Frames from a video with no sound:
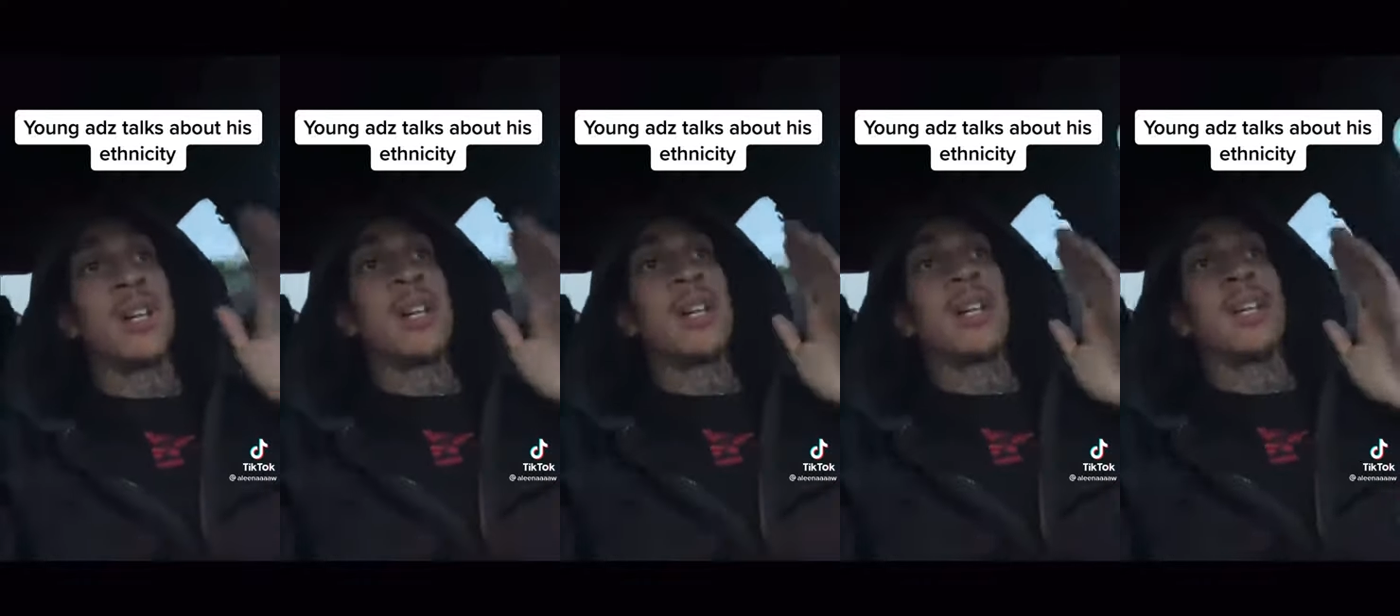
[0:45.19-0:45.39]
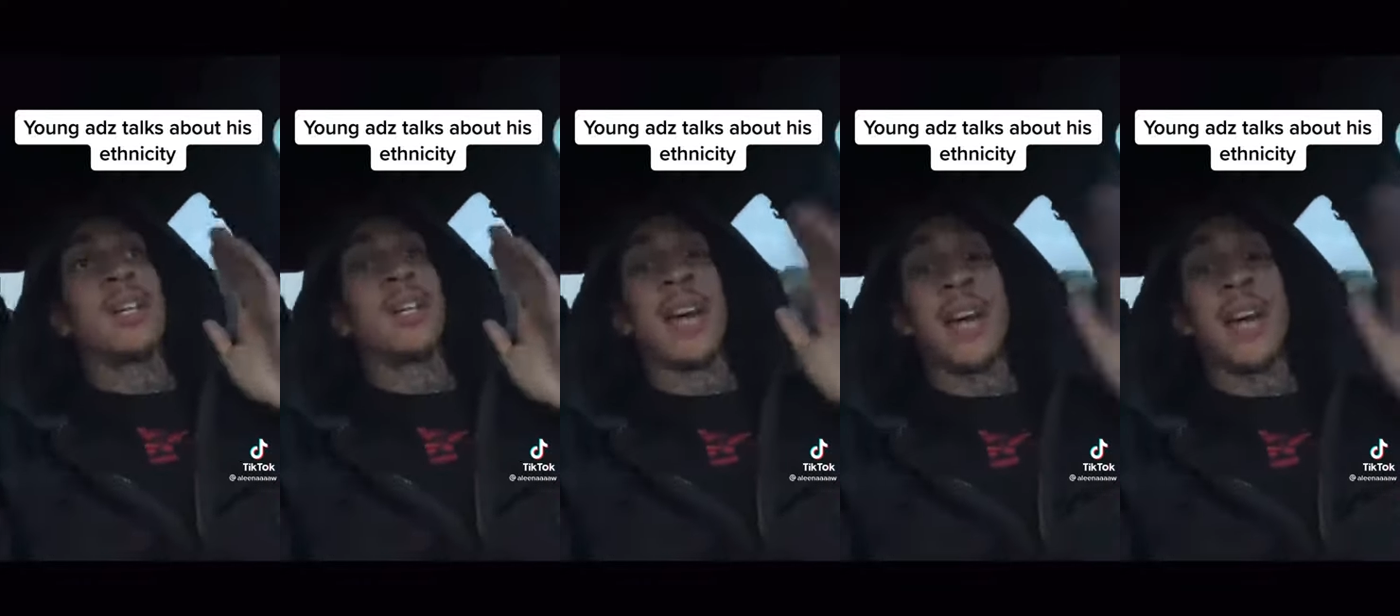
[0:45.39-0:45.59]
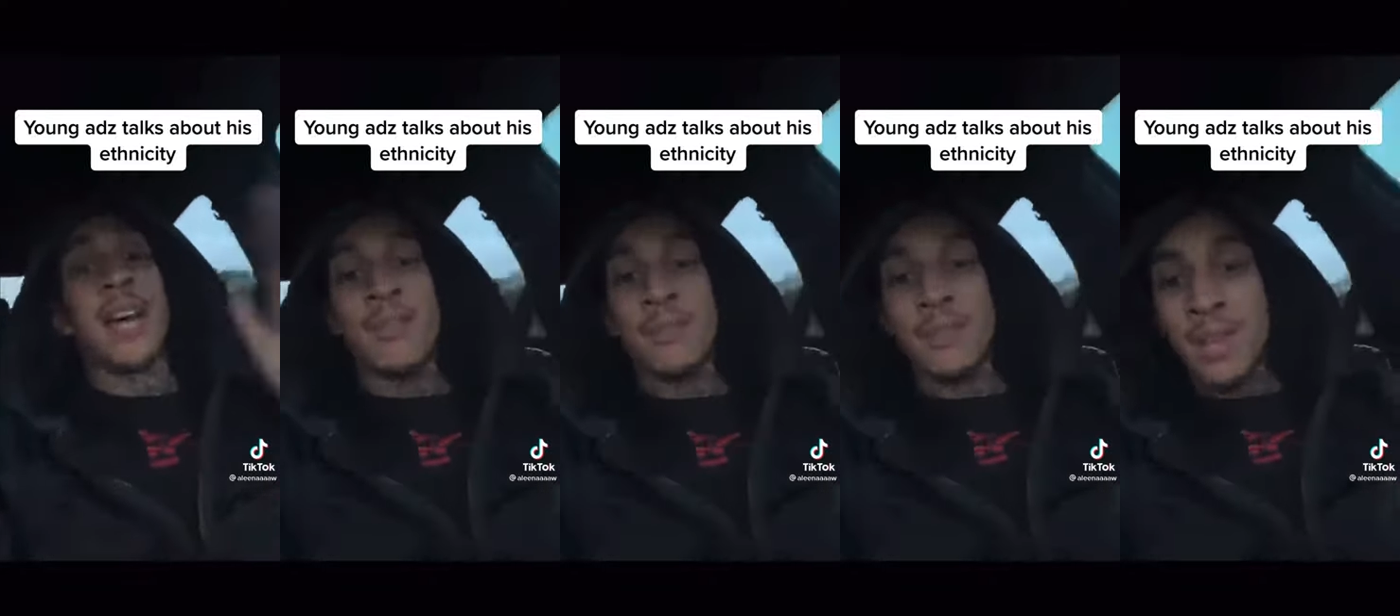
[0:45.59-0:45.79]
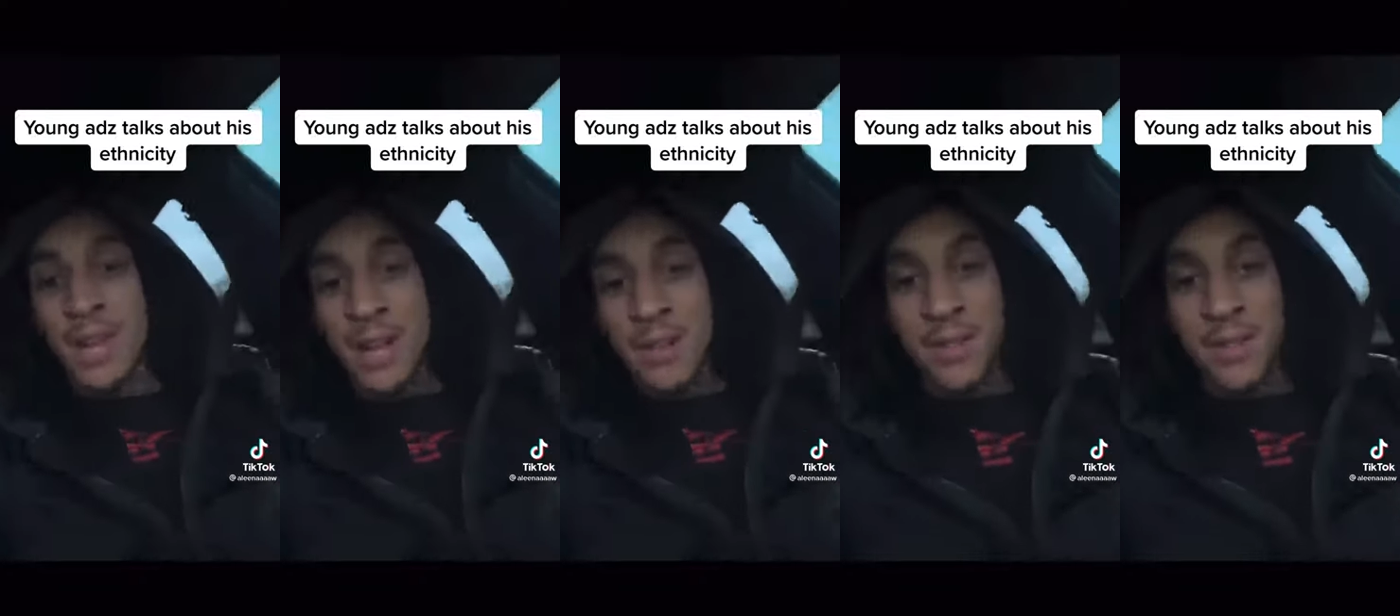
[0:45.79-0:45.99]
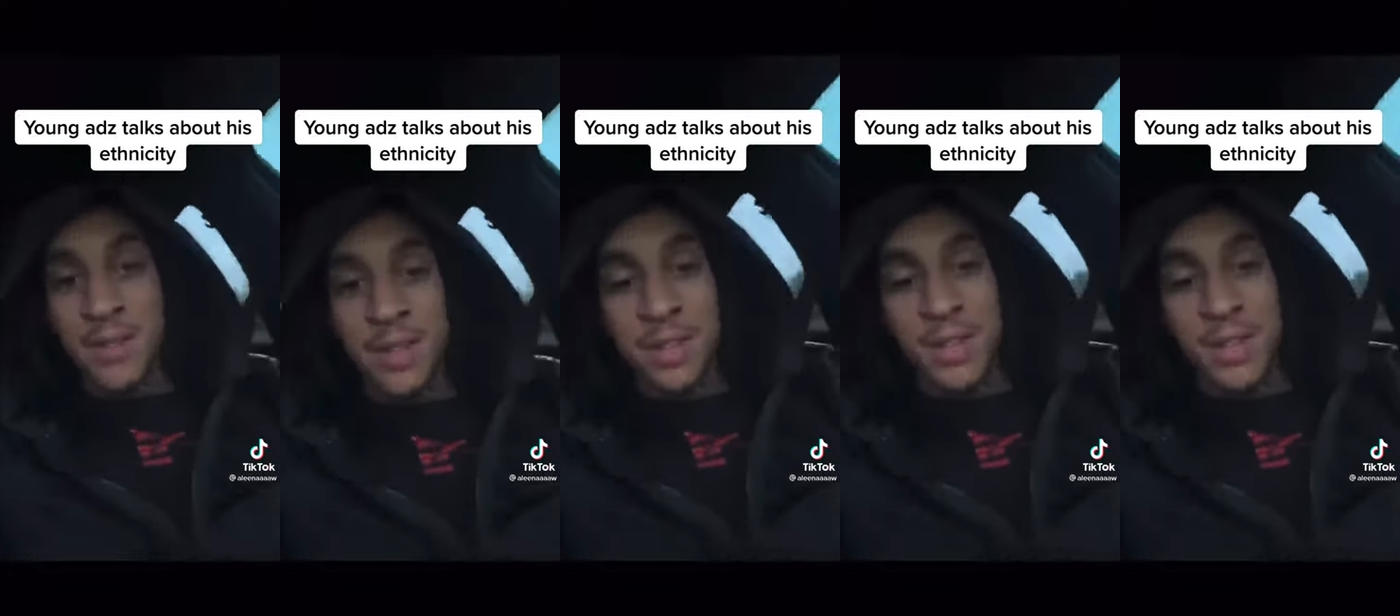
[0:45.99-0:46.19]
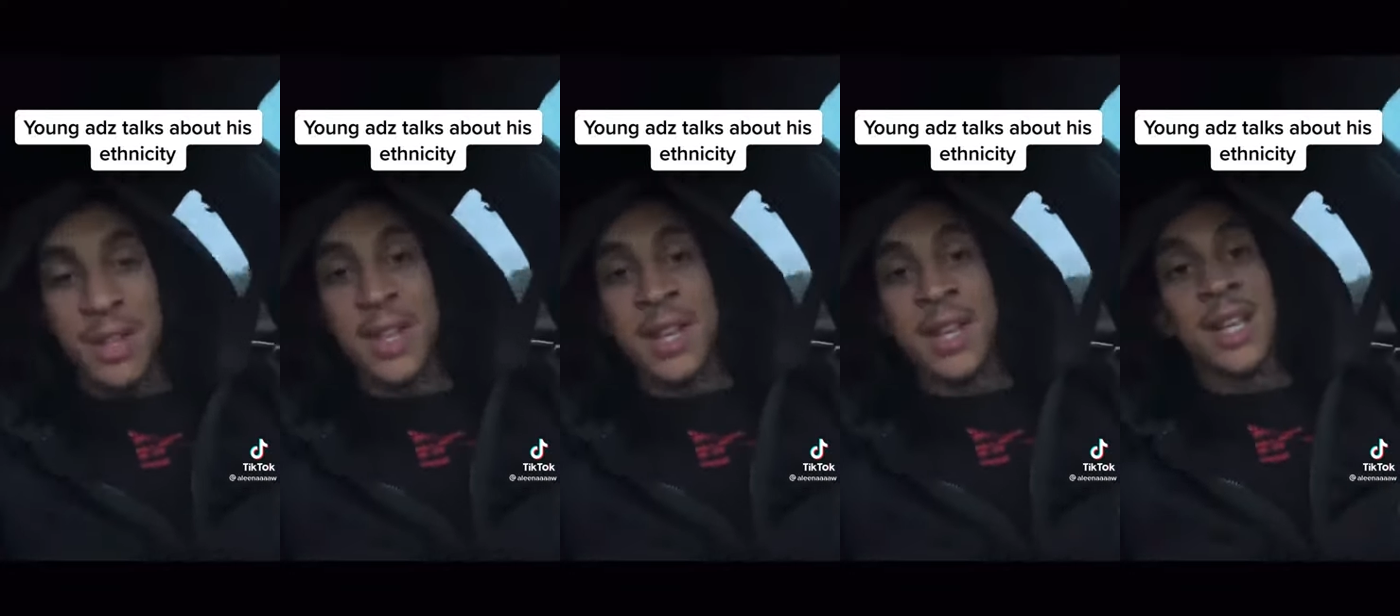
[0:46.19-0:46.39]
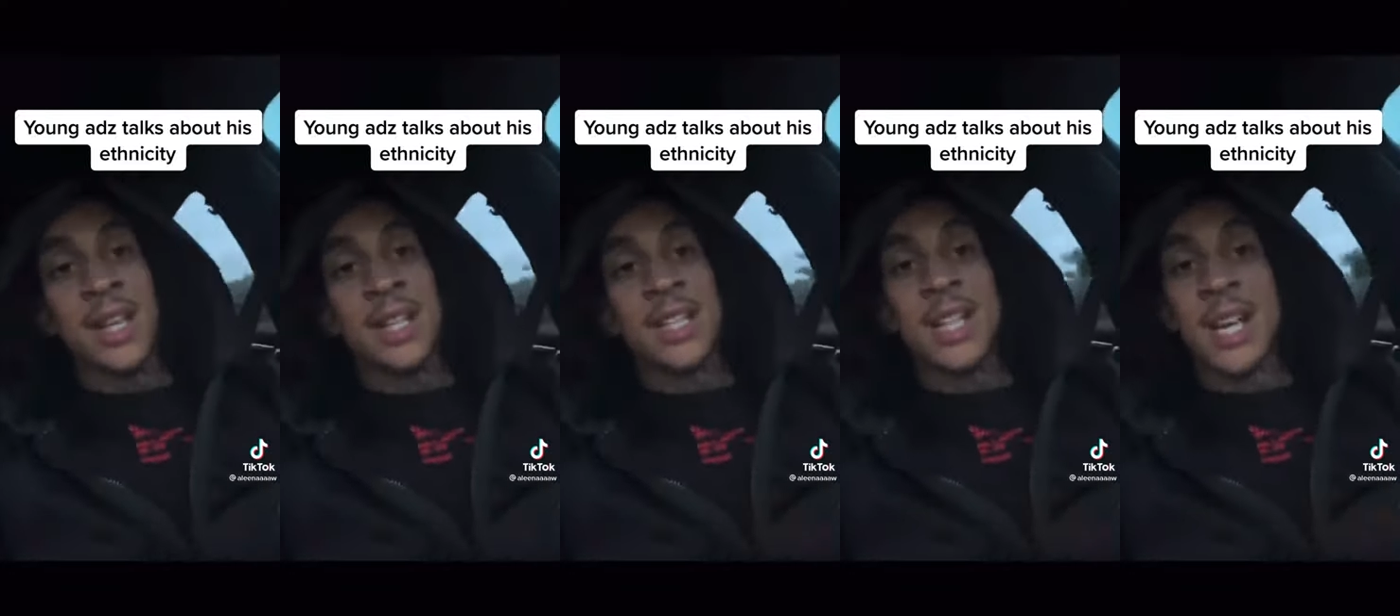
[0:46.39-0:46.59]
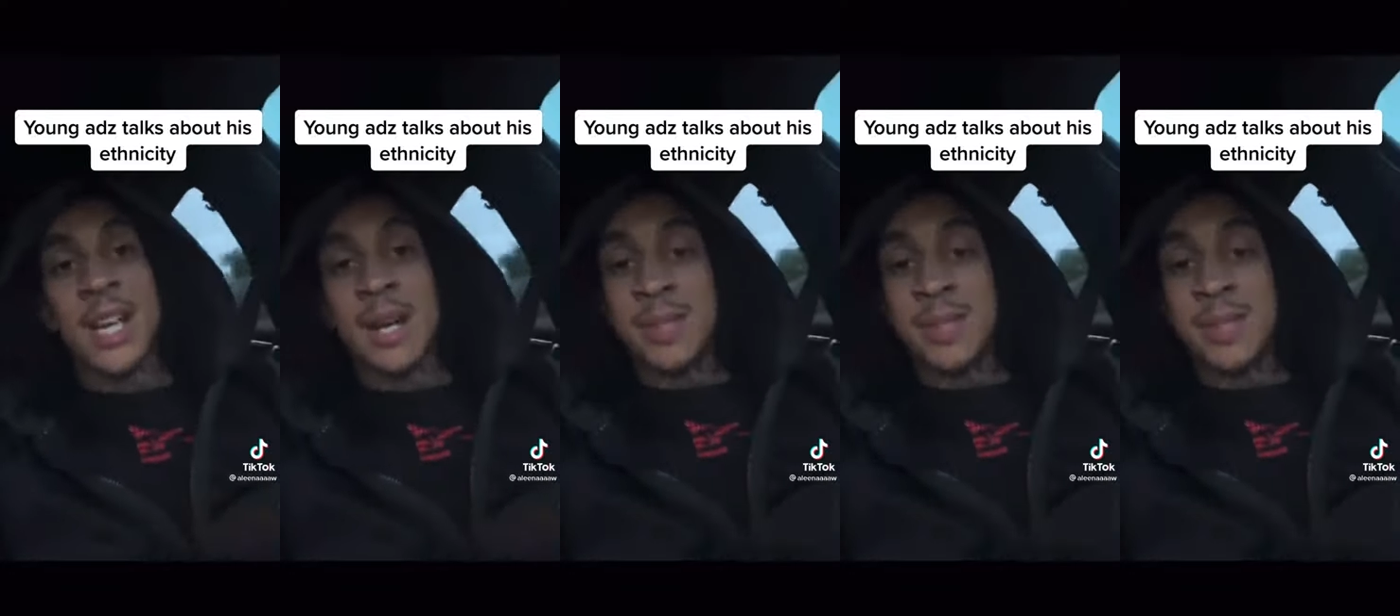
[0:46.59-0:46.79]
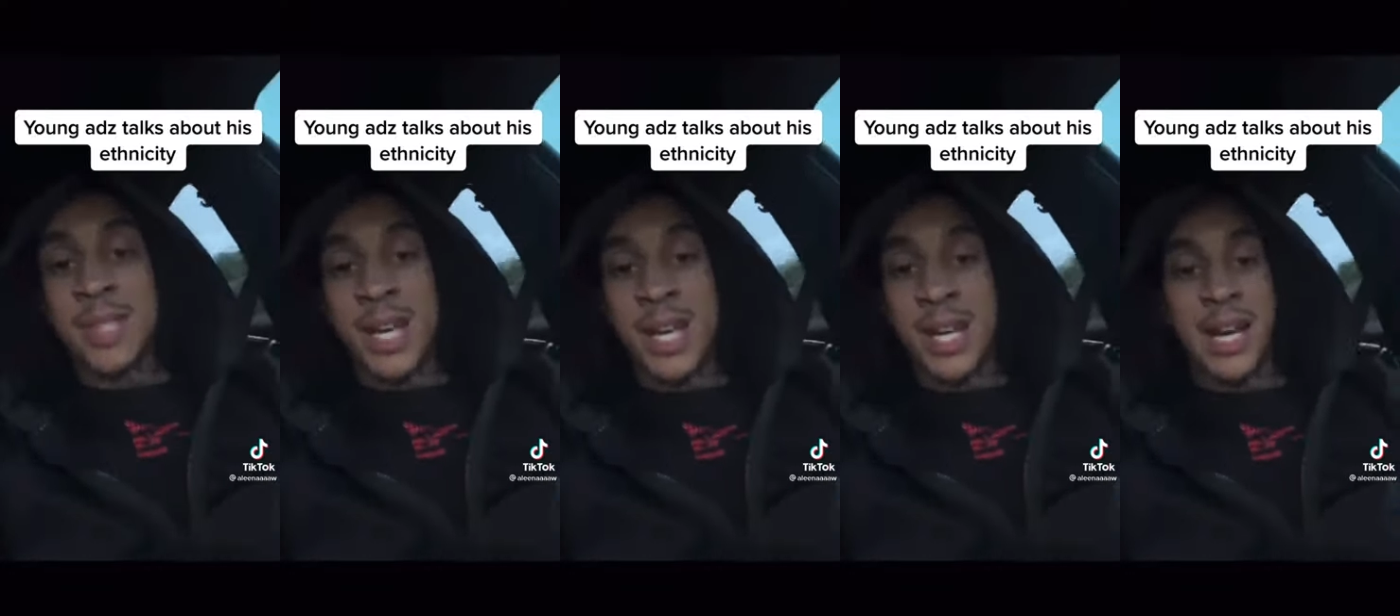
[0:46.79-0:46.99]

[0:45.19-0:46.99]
like every other, do you know what I'm saying?